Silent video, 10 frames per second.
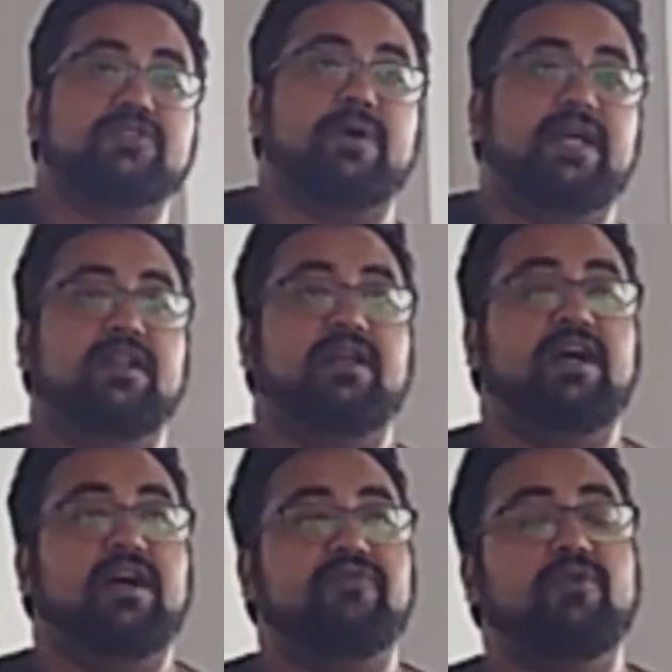as well,
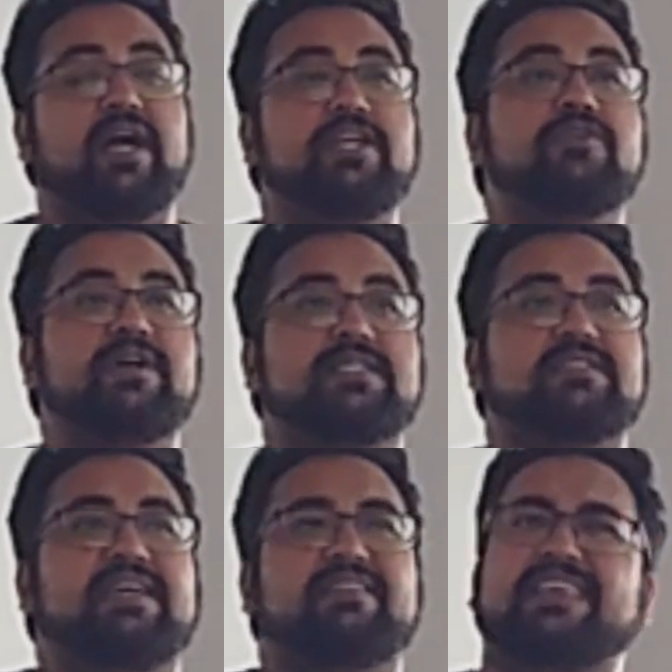for
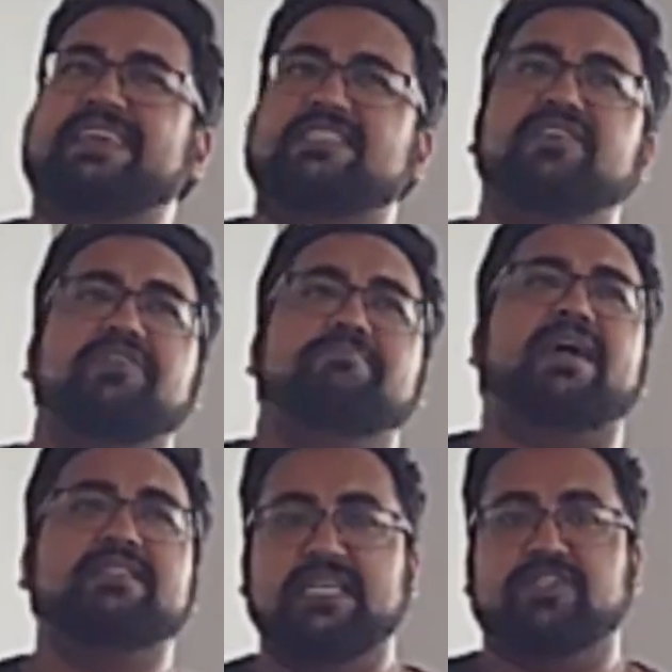iOS, I think it's even
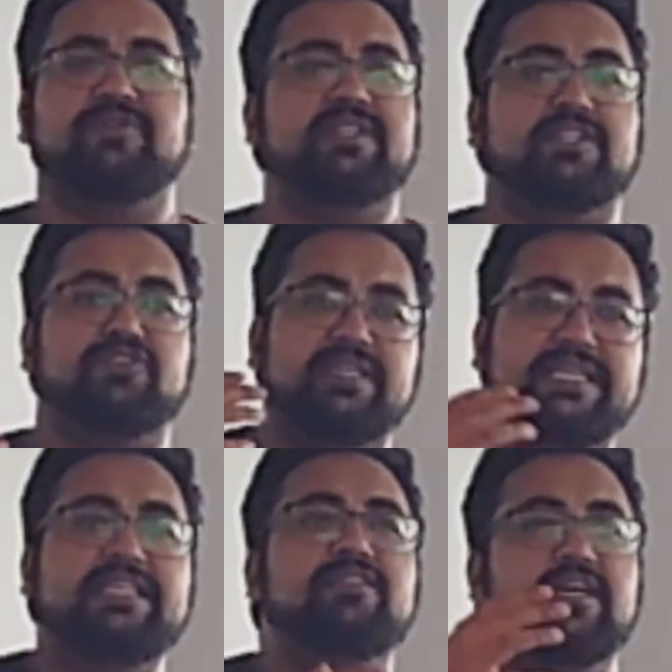mandatory that you
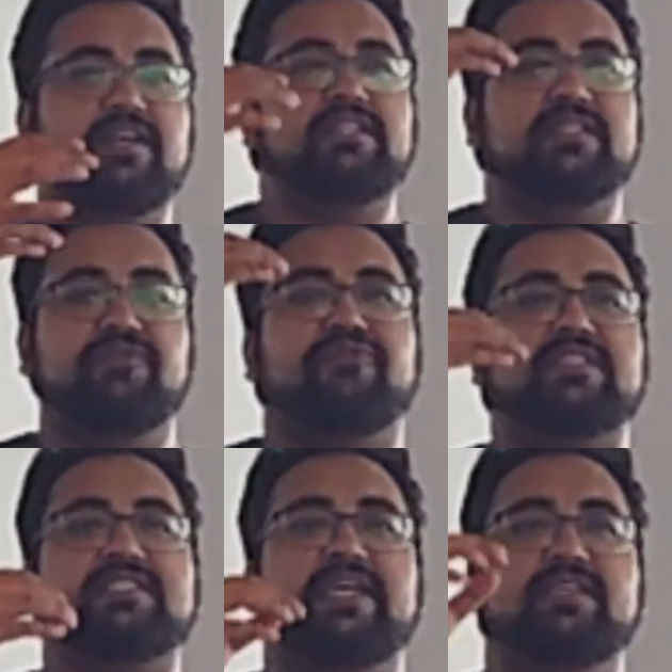need the
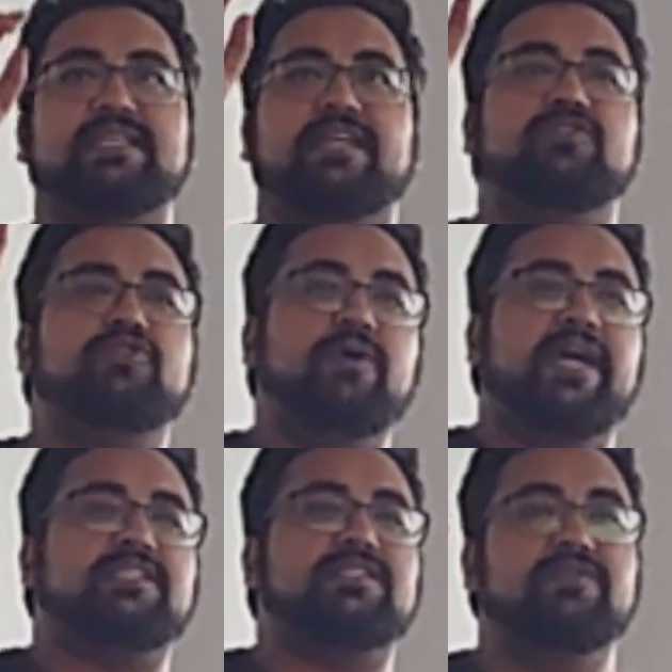different scales at
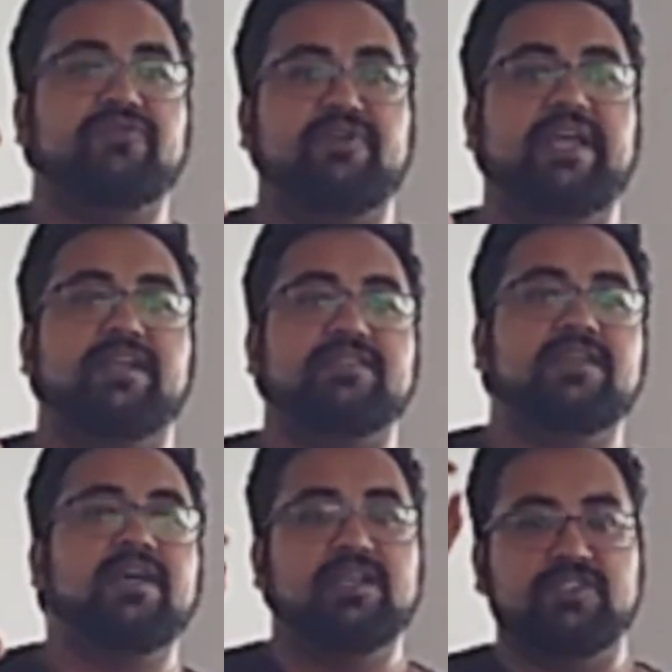2x, 3x,
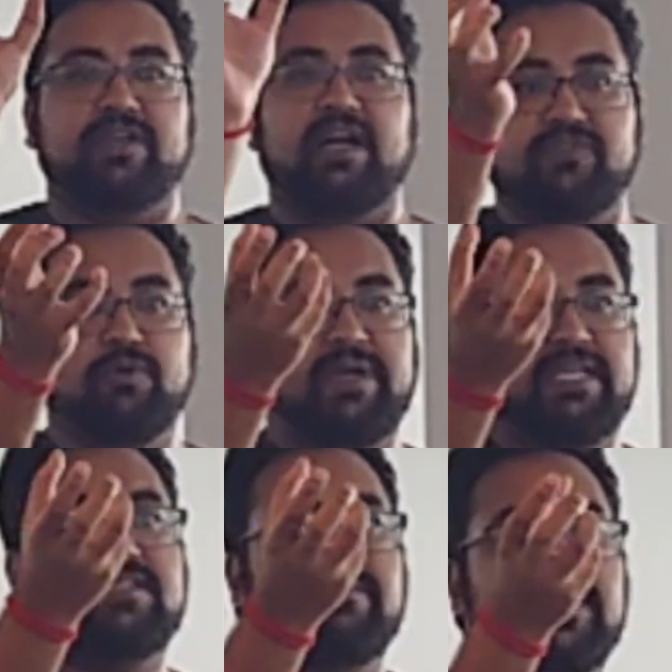so you have your
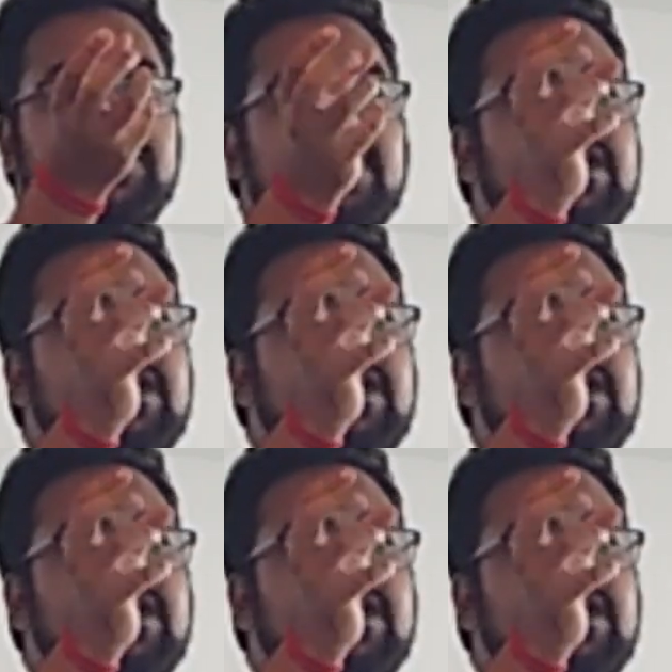base image,